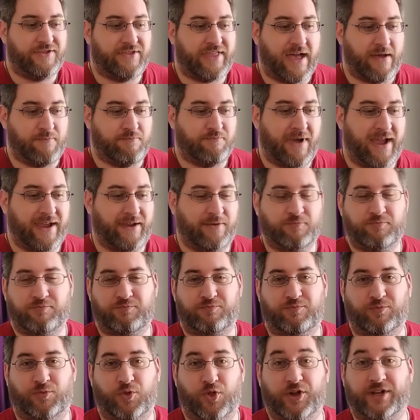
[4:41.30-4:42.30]
That might
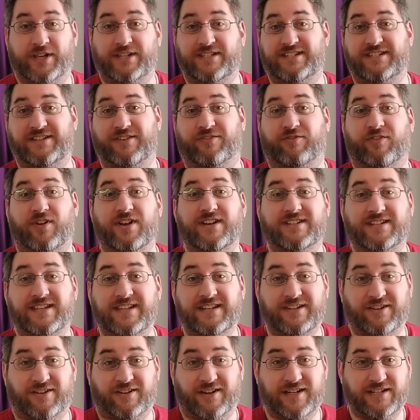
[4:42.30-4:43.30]
look different
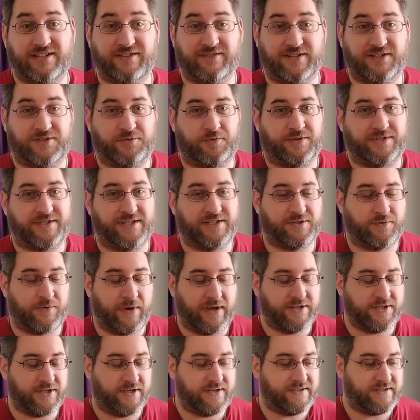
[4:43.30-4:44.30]
in your individual
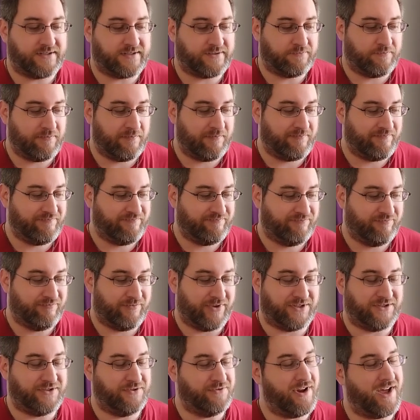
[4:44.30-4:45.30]
situations,
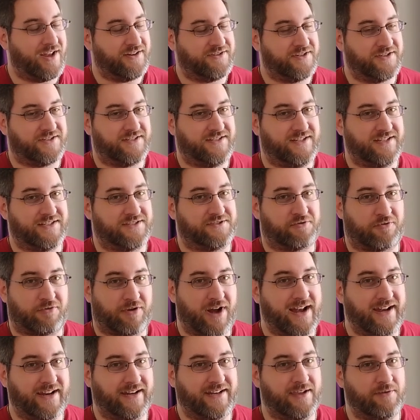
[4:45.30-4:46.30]
but do not just
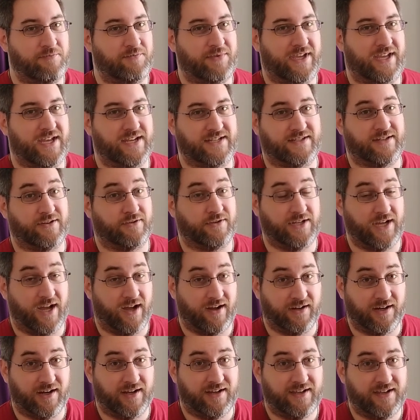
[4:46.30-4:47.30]
discredit it because they're
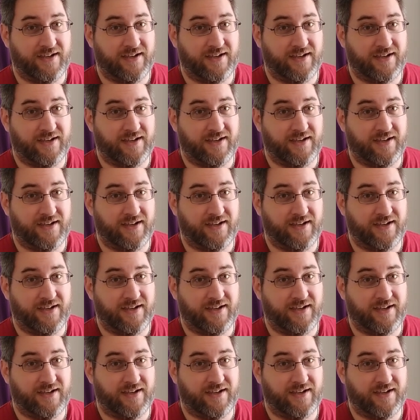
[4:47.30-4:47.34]
young.